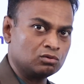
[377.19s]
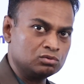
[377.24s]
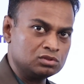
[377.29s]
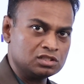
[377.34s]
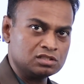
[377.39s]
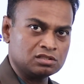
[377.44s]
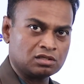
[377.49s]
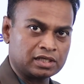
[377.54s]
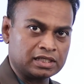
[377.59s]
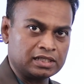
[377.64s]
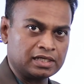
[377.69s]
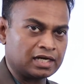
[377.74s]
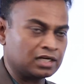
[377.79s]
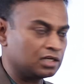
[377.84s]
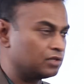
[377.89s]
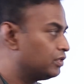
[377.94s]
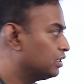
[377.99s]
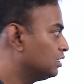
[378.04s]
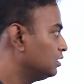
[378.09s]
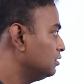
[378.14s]
How these are
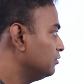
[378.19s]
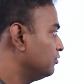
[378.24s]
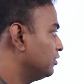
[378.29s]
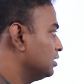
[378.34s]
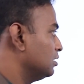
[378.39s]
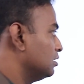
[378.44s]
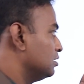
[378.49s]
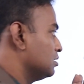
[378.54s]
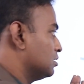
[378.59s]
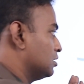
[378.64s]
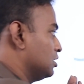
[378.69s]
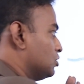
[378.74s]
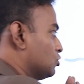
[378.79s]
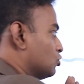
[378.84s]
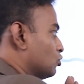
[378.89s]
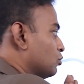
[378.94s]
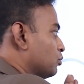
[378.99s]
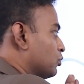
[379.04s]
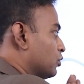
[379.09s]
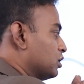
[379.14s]
inactivated? When these
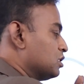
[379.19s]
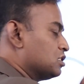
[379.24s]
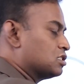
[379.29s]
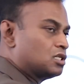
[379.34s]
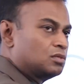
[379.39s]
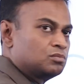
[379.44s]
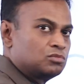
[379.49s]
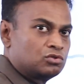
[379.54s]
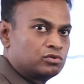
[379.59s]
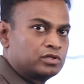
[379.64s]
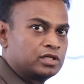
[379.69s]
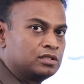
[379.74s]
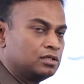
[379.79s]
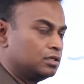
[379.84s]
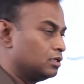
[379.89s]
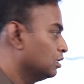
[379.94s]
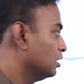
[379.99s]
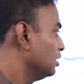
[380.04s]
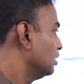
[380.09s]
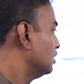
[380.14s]
histone proteins come
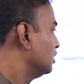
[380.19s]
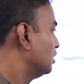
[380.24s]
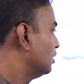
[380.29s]
together,